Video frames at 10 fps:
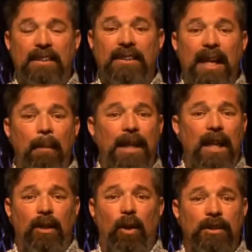somebody
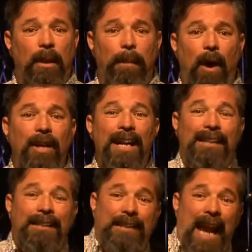that goes about
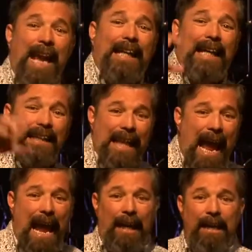taking
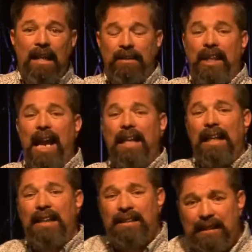land,
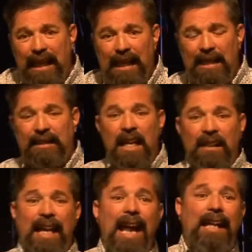taking cities,
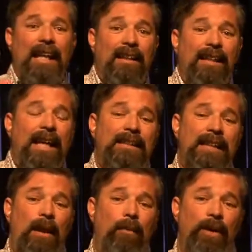taking things
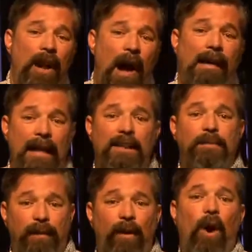that were not his
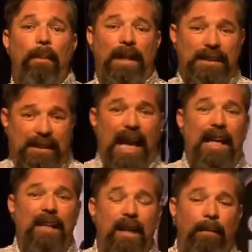before, but he's
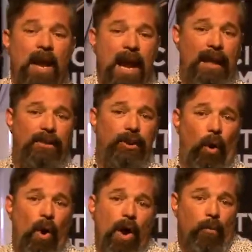taken them. And
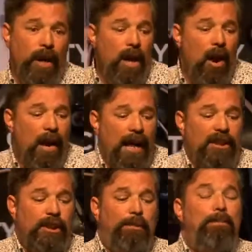so we are
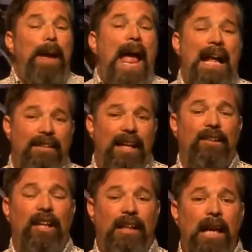expanding
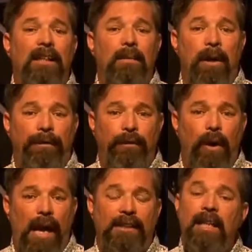the kingdom of
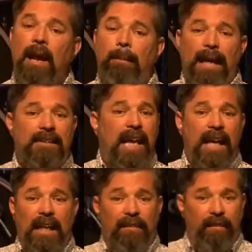Christ by
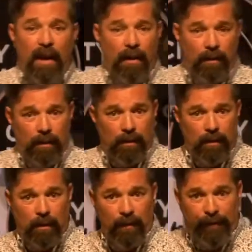taking
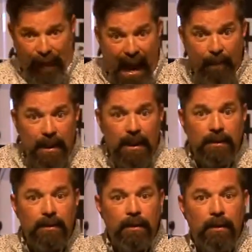
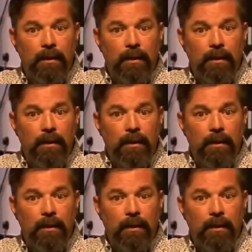families,